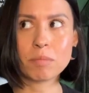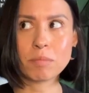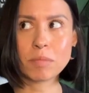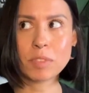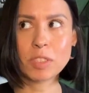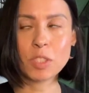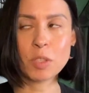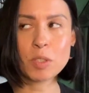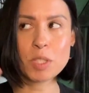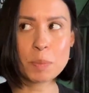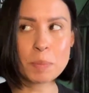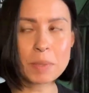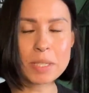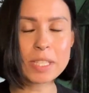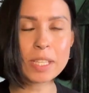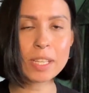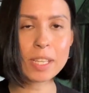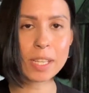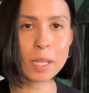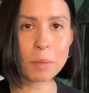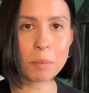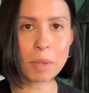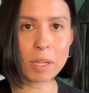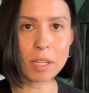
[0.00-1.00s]
so it's been
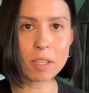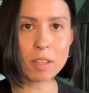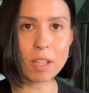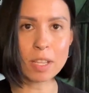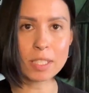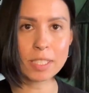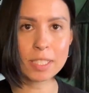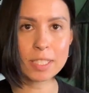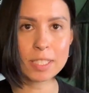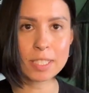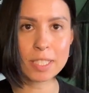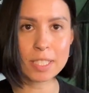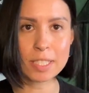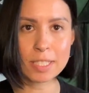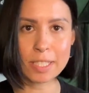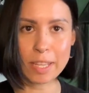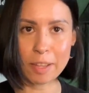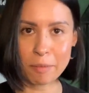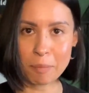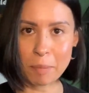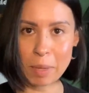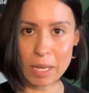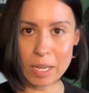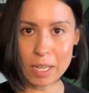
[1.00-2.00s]
sitting in my closet since I
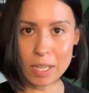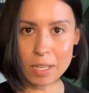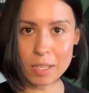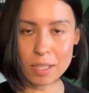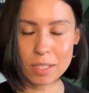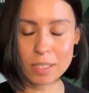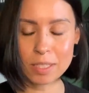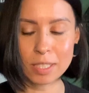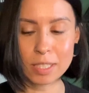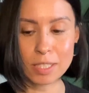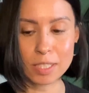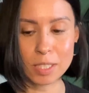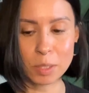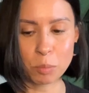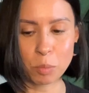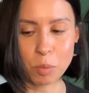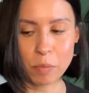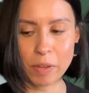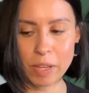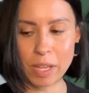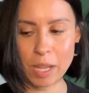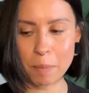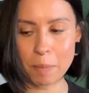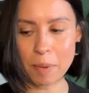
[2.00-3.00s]
made it, since the
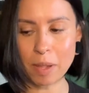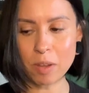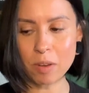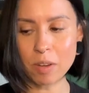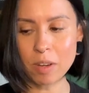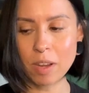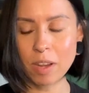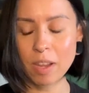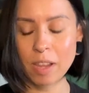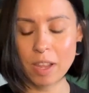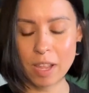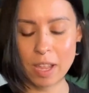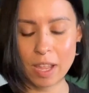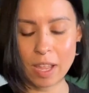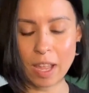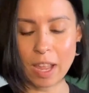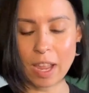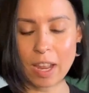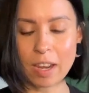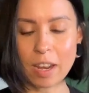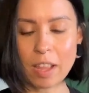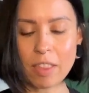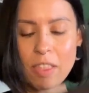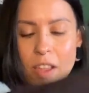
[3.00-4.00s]
movie came out,
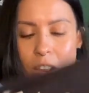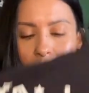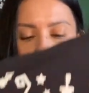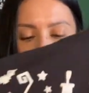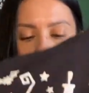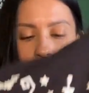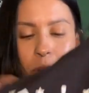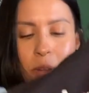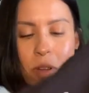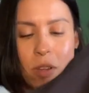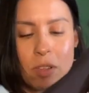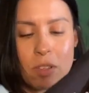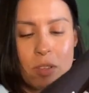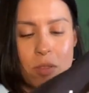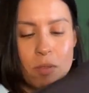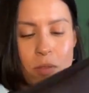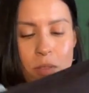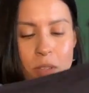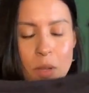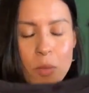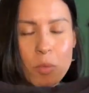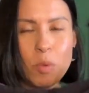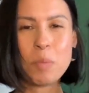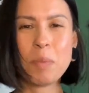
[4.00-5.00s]
and I thought it
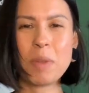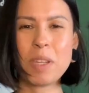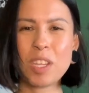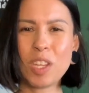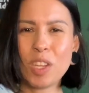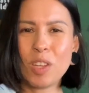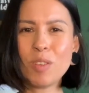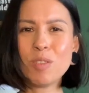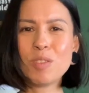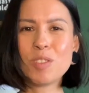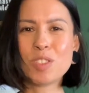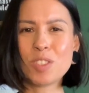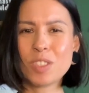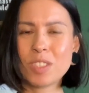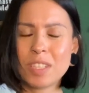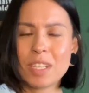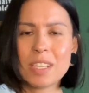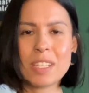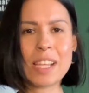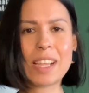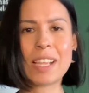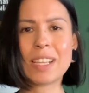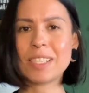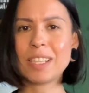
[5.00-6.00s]
would be cute just as
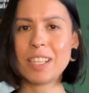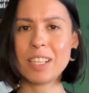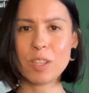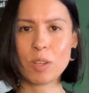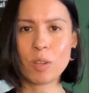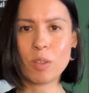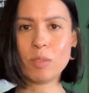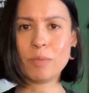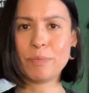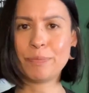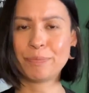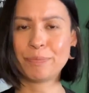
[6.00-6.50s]
like it's a little